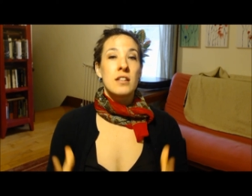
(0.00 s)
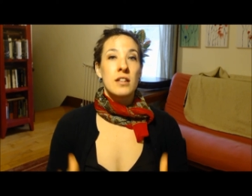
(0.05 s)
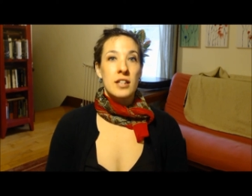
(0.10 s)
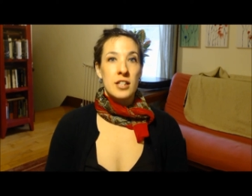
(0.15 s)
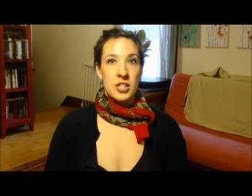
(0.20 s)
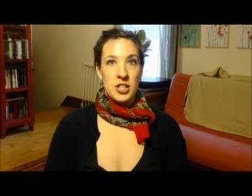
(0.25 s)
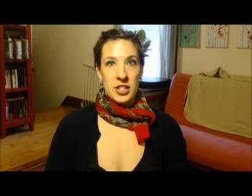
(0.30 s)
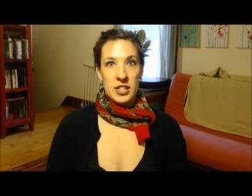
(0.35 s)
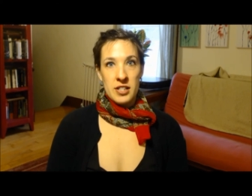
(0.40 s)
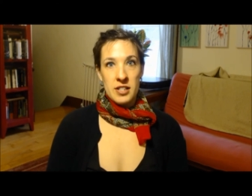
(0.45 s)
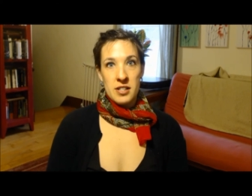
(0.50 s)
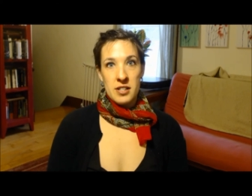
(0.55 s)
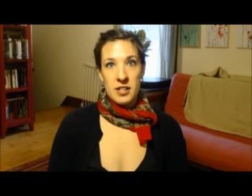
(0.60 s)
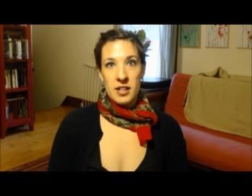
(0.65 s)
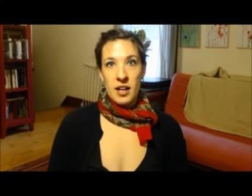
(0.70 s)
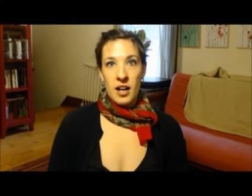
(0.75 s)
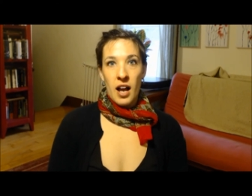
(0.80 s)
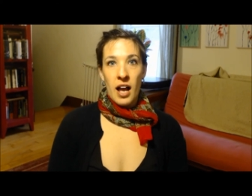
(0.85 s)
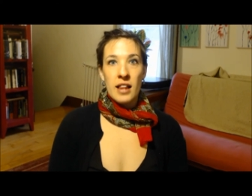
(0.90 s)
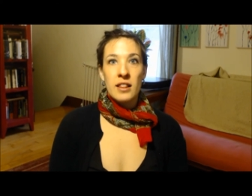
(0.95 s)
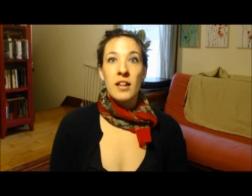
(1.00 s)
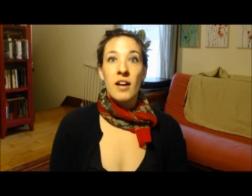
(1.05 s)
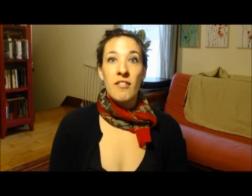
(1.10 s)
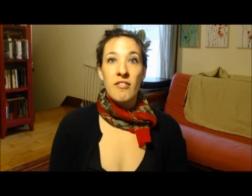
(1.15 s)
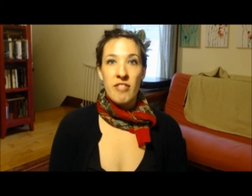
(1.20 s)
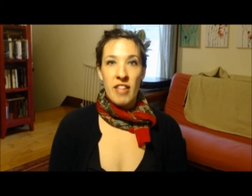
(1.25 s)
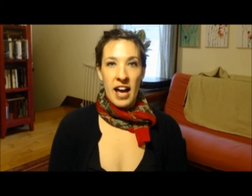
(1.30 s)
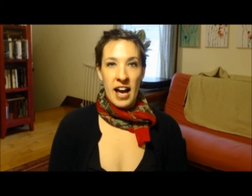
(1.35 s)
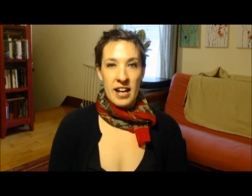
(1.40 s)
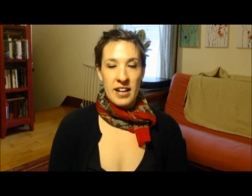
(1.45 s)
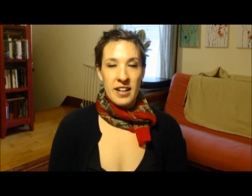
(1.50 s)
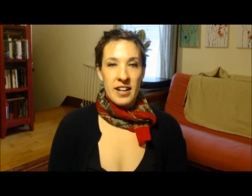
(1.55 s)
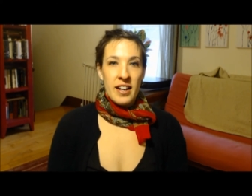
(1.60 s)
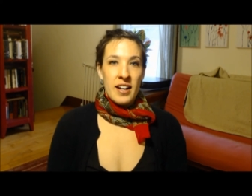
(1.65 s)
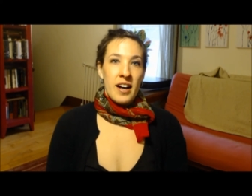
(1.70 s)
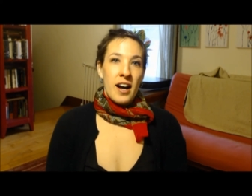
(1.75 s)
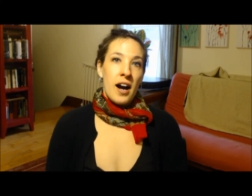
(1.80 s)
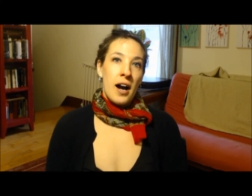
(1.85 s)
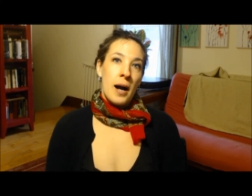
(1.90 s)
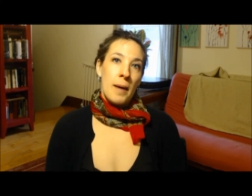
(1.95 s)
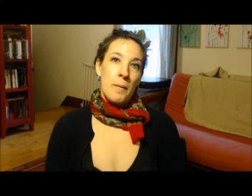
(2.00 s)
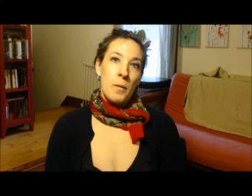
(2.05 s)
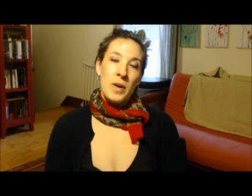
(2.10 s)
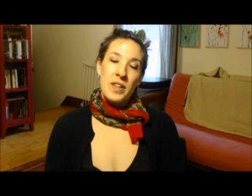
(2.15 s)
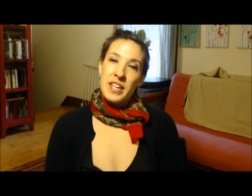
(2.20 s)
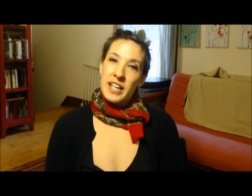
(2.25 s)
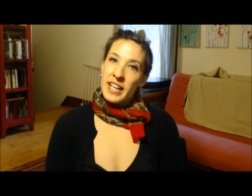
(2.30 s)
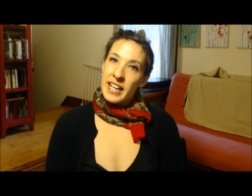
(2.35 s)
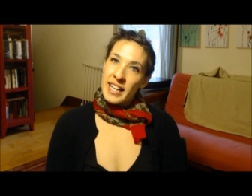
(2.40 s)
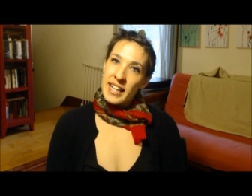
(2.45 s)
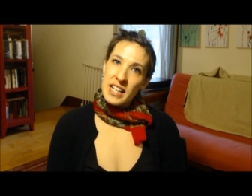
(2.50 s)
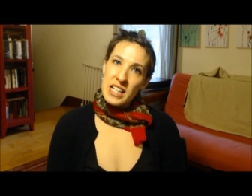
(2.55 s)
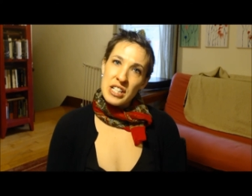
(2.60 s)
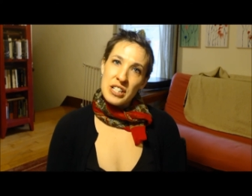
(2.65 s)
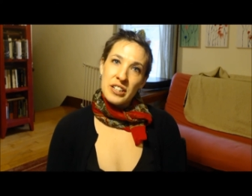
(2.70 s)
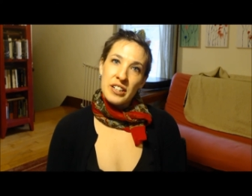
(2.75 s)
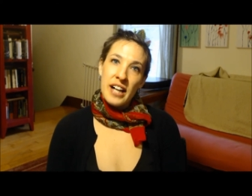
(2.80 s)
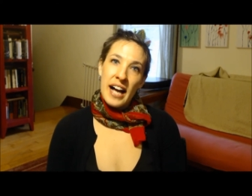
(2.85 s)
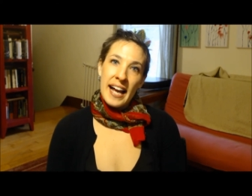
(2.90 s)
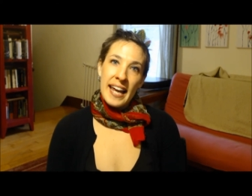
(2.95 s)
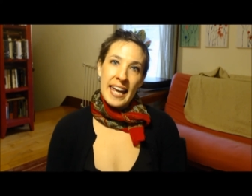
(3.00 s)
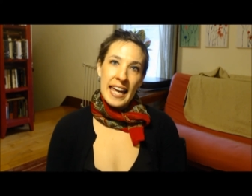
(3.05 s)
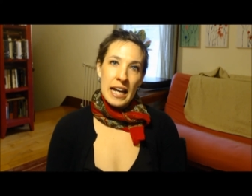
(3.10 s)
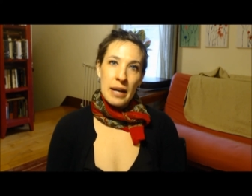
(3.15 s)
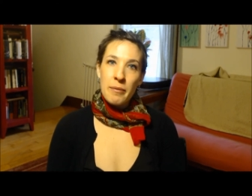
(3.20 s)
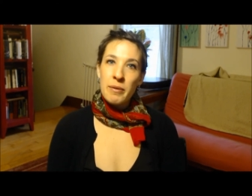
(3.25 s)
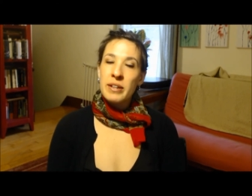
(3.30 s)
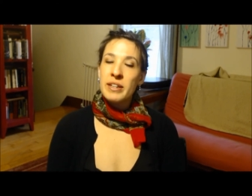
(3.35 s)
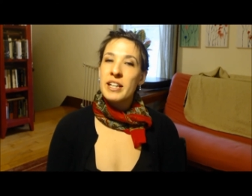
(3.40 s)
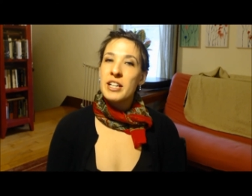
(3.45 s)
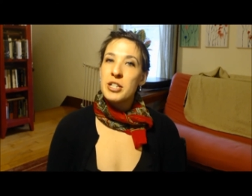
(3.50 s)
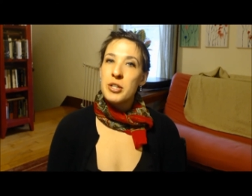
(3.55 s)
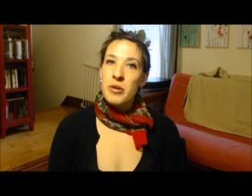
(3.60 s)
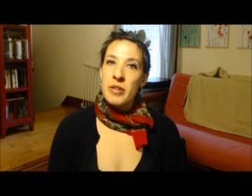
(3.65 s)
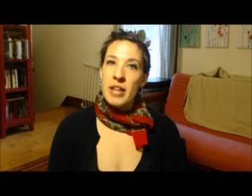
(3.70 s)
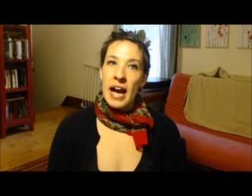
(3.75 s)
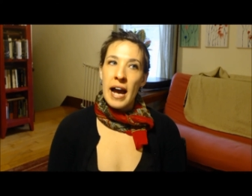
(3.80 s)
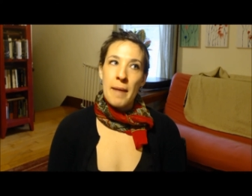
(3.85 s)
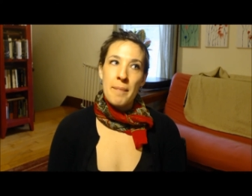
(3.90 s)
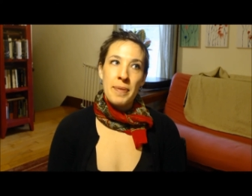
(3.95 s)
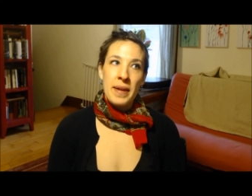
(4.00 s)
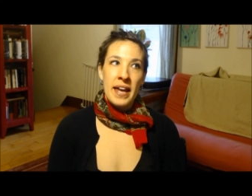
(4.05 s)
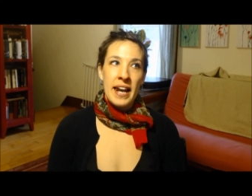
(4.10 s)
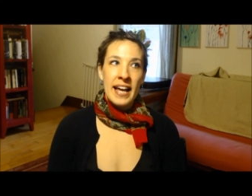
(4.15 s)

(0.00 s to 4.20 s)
Delicious. I love that. Um, with a Kindle, I can't really do that,